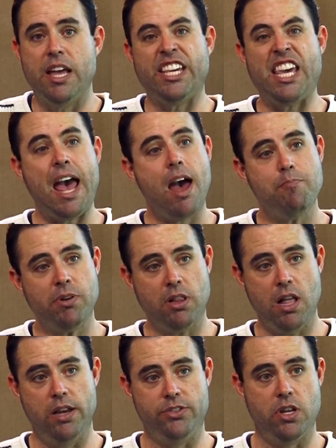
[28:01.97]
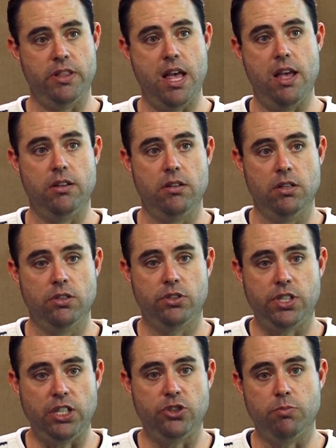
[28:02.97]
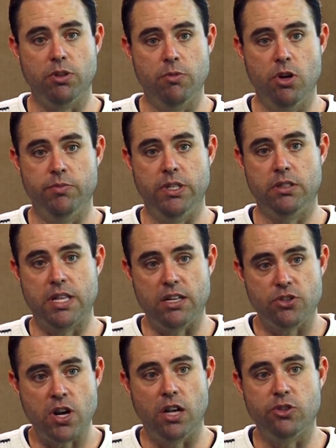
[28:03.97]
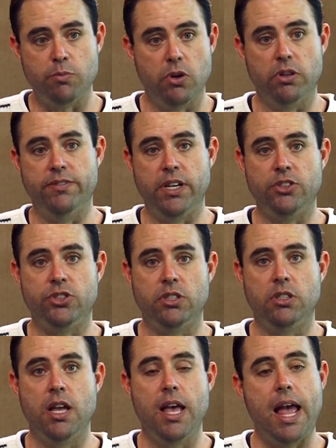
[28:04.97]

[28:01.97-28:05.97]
Capitalize on that teachable moment, that child's motivation,